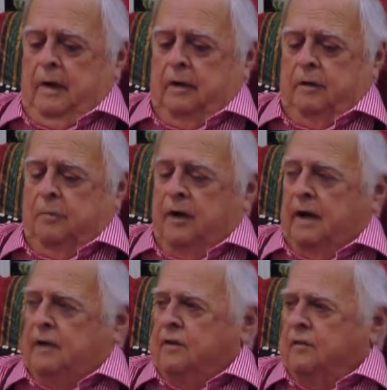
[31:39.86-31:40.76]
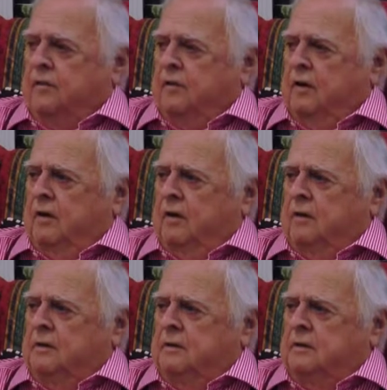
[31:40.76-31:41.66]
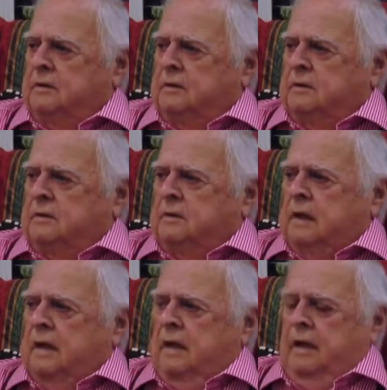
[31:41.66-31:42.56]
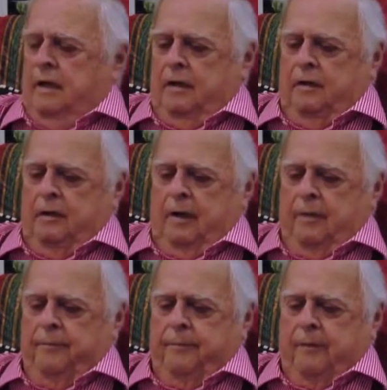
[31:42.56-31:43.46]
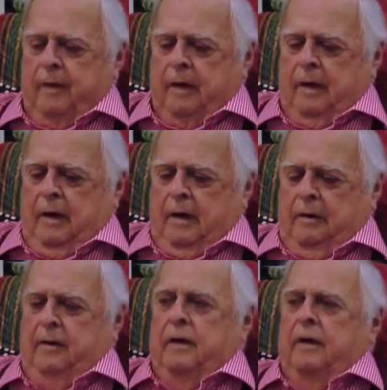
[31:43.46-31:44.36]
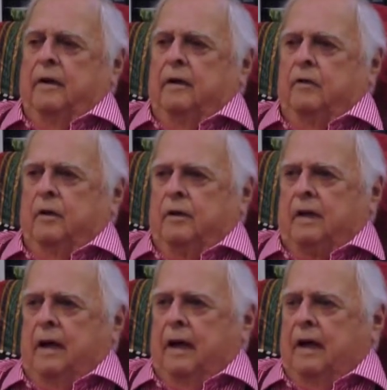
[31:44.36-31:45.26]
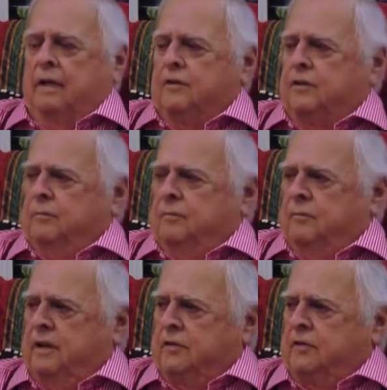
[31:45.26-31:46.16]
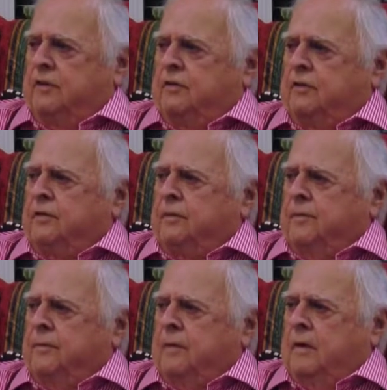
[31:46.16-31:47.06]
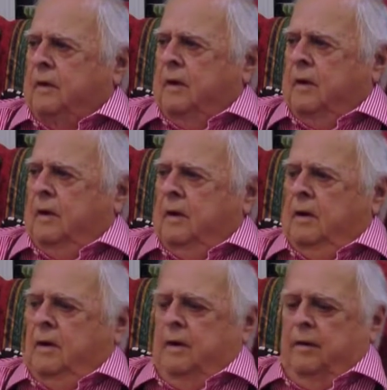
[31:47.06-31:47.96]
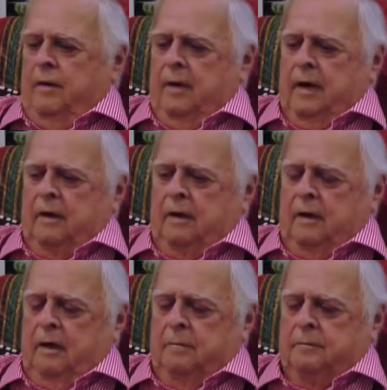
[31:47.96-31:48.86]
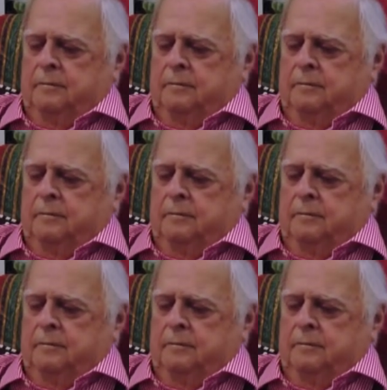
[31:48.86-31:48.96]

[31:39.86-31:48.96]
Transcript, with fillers: in the practice of law, in uh, dealing with clients' businesses that uh,